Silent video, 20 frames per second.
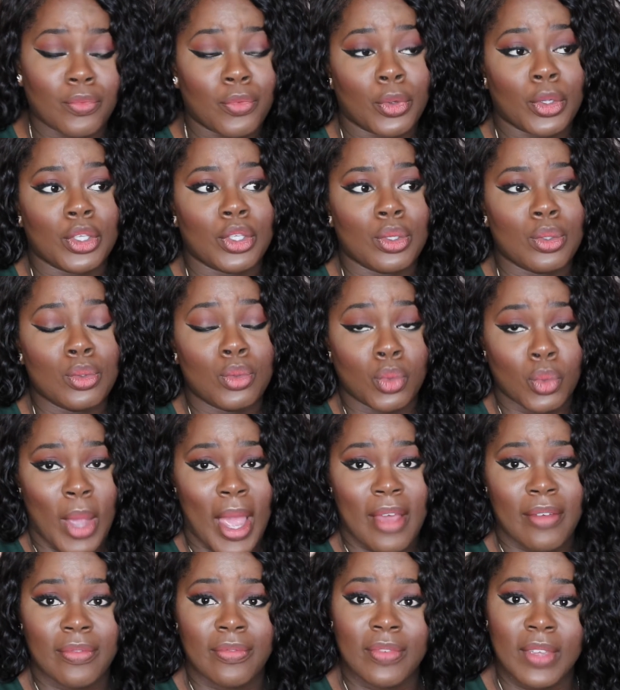you to
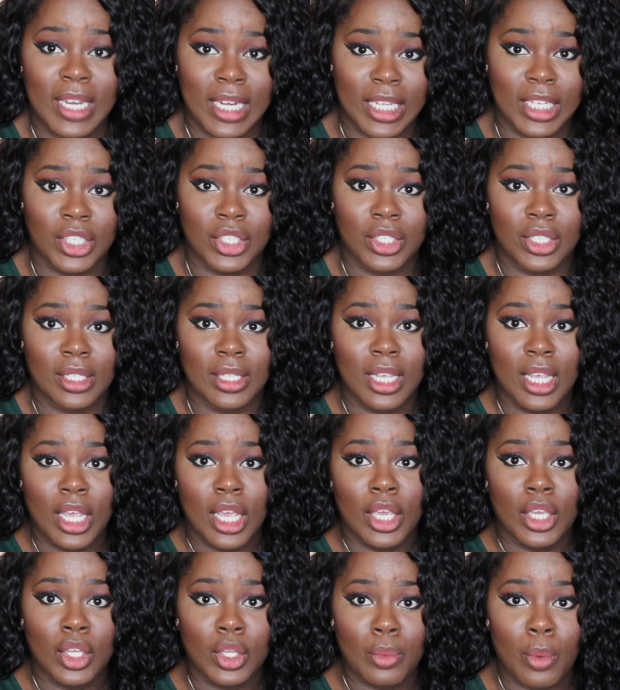have finished
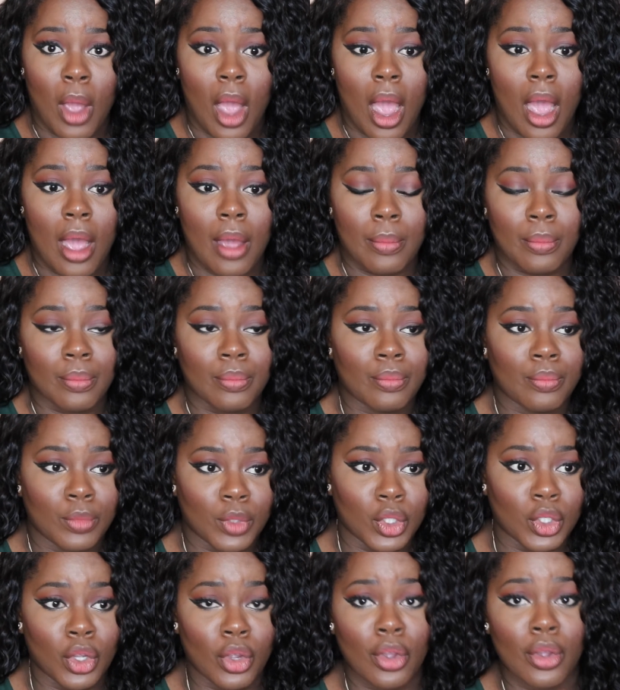
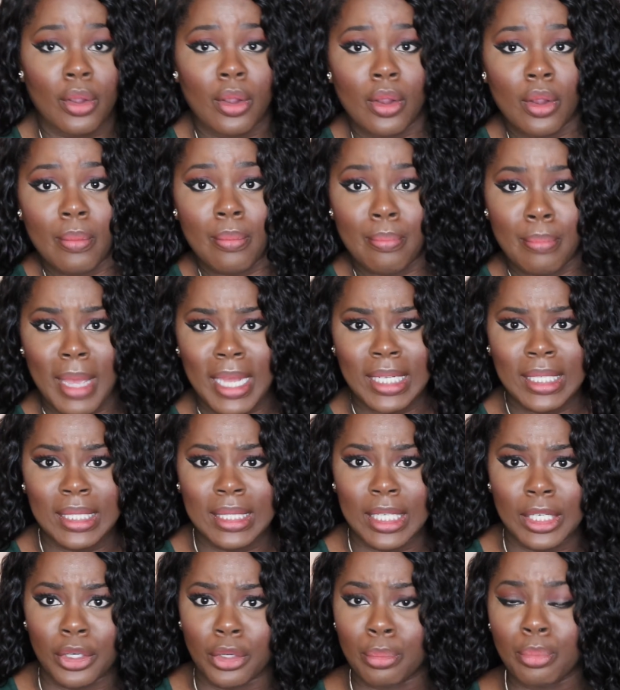your
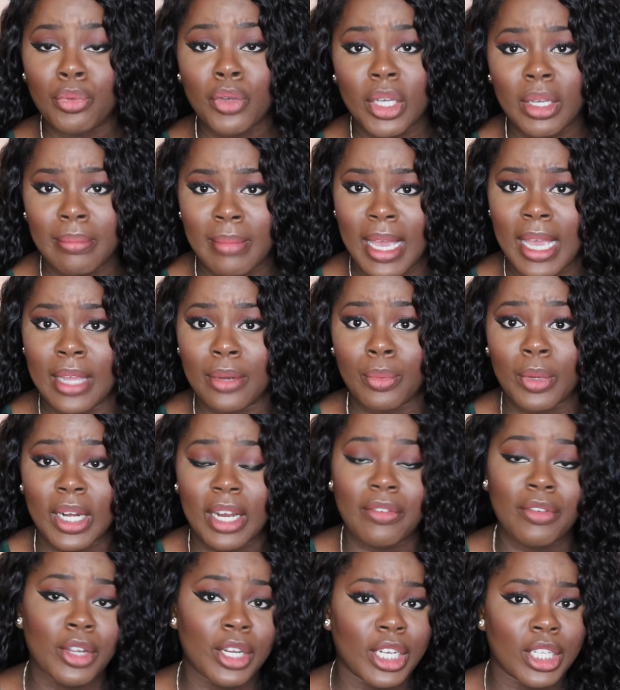medicine or pre-med,
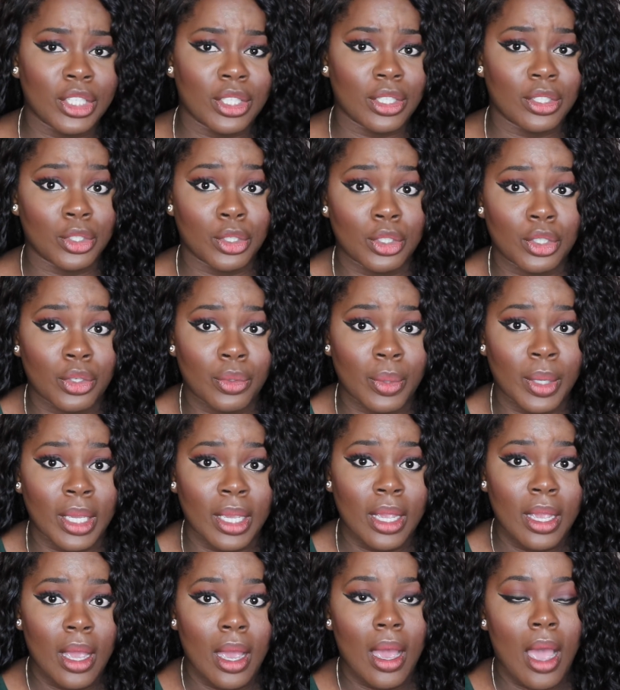whatever it is that you're
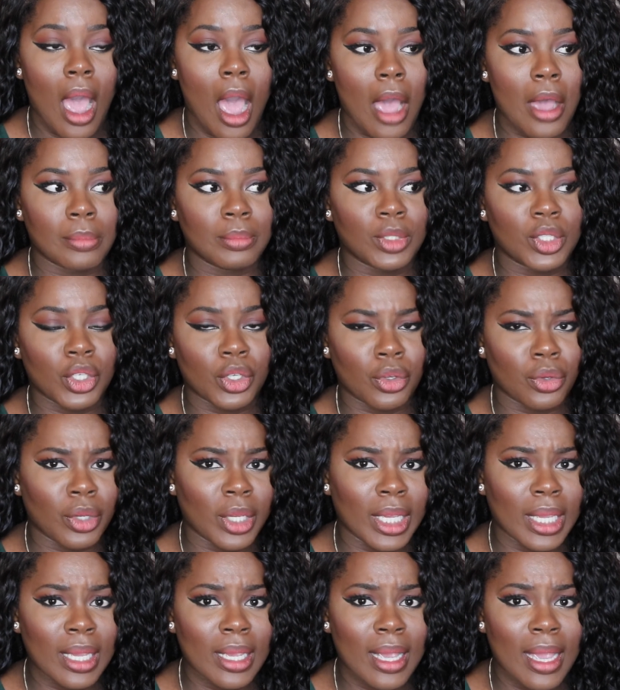doing,
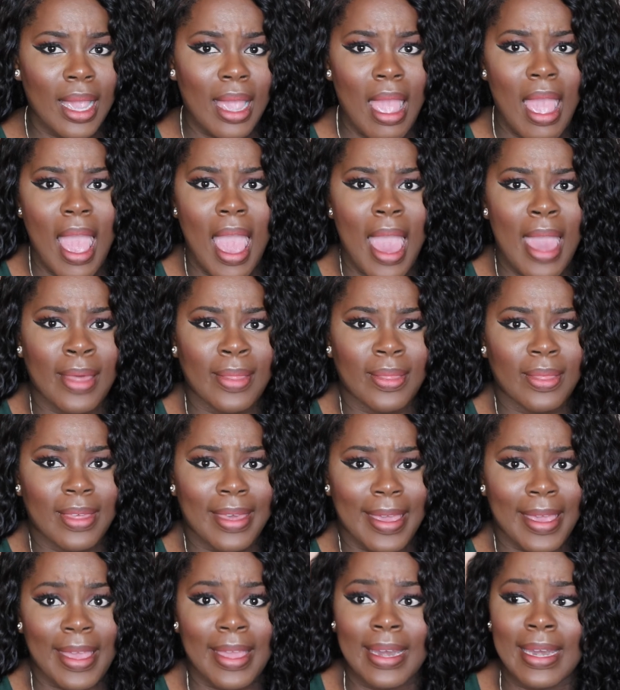degree, and
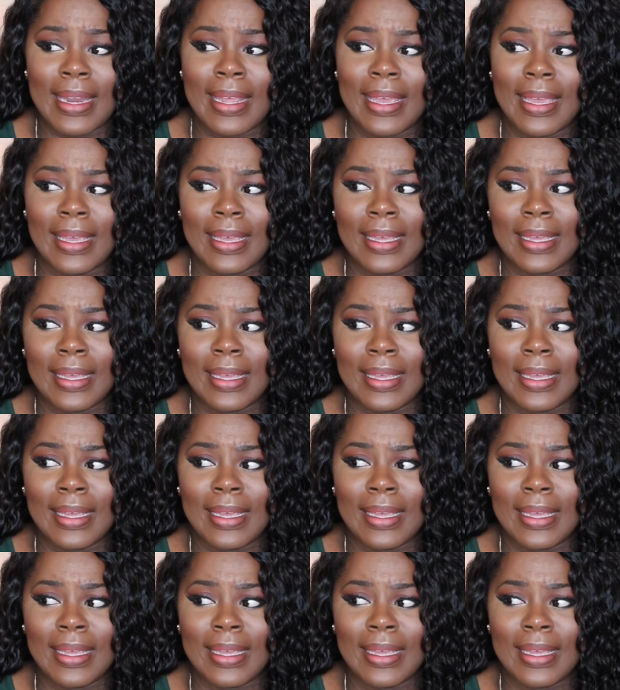then